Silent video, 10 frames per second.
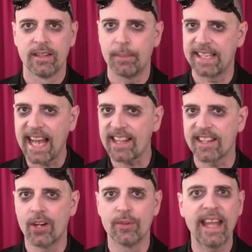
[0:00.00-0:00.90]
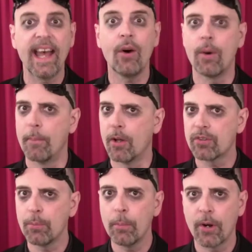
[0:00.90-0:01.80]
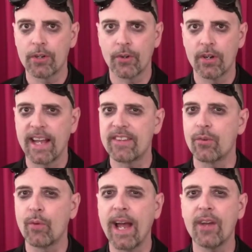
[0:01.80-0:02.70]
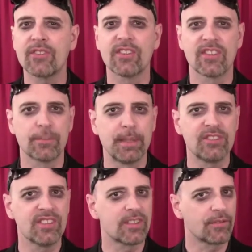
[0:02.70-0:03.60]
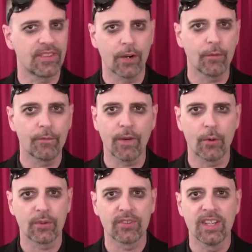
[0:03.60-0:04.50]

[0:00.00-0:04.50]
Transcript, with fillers: But Gallico, now a multiple murderer, has aroused the suspicions of several folks.